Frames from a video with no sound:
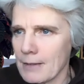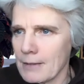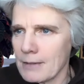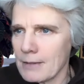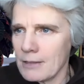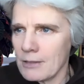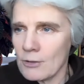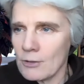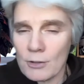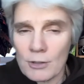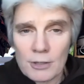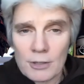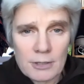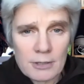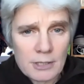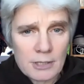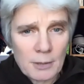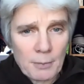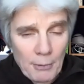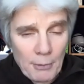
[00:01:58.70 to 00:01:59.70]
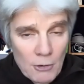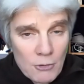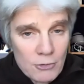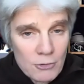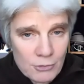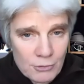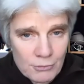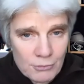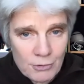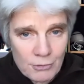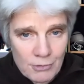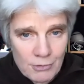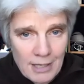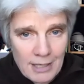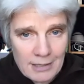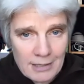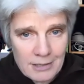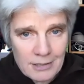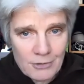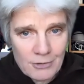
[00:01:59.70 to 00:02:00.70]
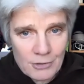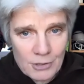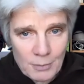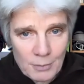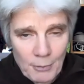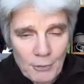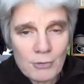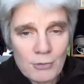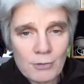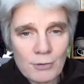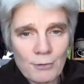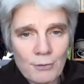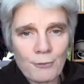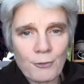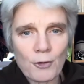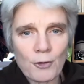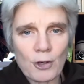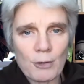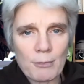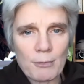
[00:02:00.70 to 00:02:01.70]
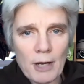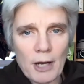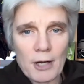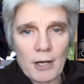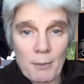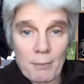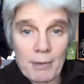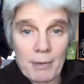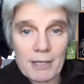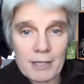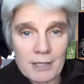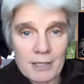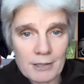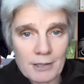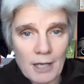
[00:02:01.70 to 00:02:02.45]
you're supposed to do that. You're supposed to form an opinion